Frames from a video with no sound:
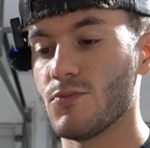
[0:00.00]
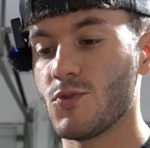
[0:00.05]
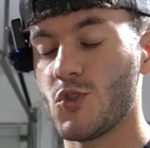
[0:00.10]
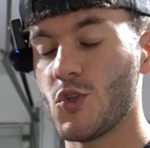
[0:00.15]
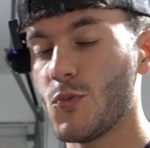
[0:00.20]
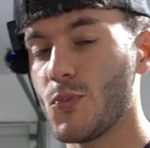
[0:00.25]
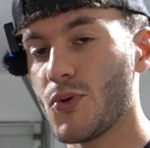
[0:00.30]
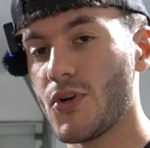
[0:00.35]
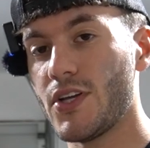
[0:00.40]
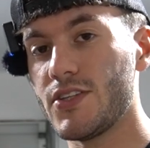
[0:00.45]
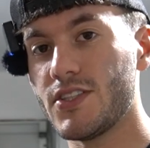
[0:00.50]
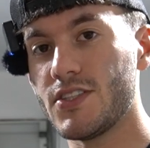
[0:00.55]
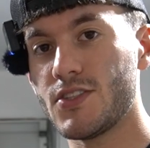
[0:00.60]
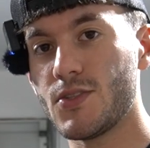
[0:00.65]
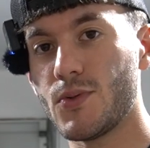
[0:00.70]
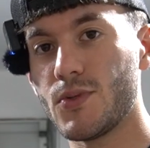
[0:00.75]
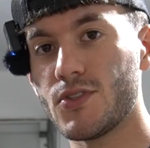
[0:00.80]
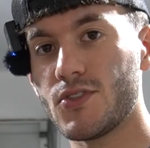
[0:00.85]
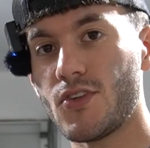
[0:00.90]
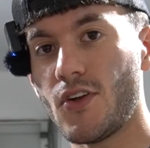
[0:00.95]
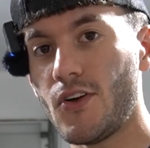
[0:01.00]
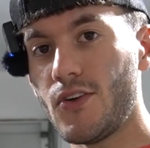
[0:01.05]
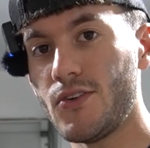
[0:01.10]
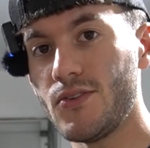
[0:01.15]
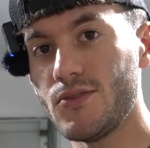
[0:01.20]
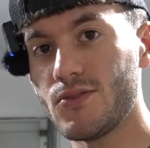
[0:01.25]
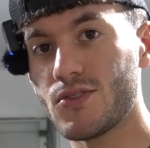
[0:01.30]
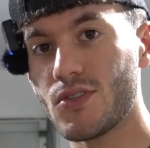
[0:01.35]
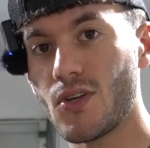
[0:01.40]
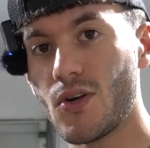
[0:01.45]
Super easy to
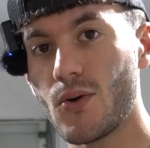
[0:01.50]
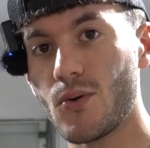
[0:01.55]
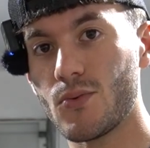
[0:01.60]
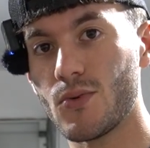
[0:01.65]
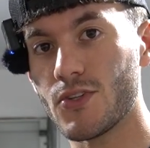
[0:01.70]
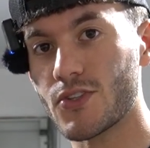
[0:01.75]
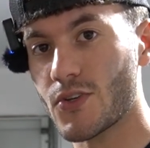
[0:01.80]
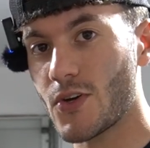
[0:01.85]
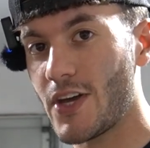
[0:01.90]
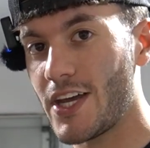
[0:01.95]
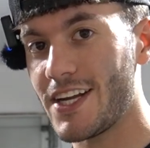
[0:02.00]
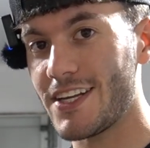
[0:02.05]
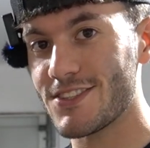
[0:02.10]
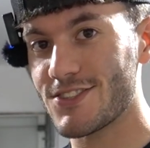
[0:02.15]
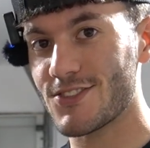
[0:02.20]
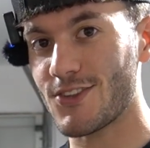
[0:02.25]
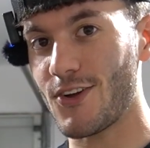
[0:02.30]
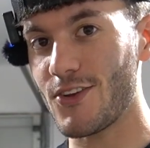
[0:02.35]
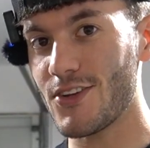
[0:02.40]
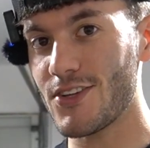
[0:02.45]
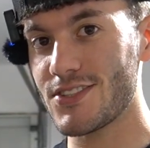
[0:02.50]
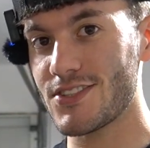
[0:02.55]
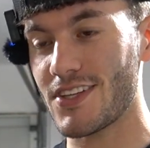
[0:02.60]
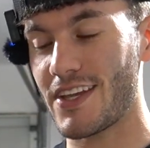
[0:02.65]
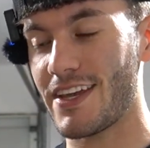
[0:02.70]
install, so let's go ahead and install this,